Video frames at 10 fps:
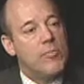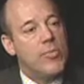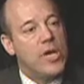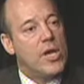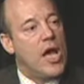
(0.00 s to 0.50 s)
can
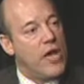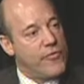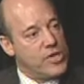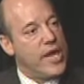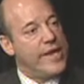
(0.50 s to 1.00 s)
be a
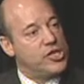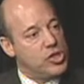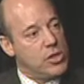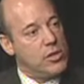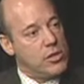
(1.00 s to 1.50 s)

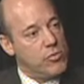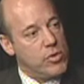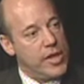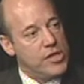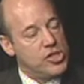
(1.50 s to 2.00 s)
confrontational
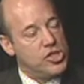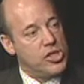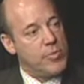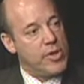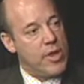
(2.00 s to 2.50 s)

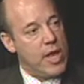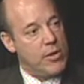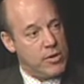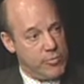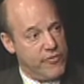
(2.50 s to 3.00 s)
relationship in
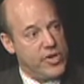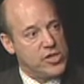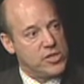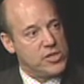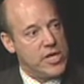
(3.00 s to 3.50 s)
that, in a
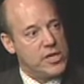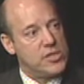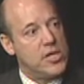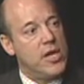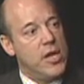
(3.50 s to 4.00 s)
professional
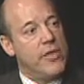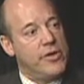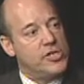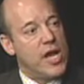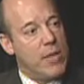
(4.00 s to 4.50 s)
sense.
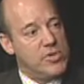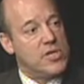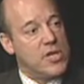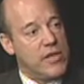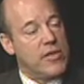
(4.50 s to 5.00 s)
Their job is
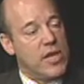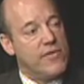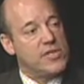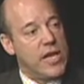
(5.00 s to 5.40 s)
to take the devil's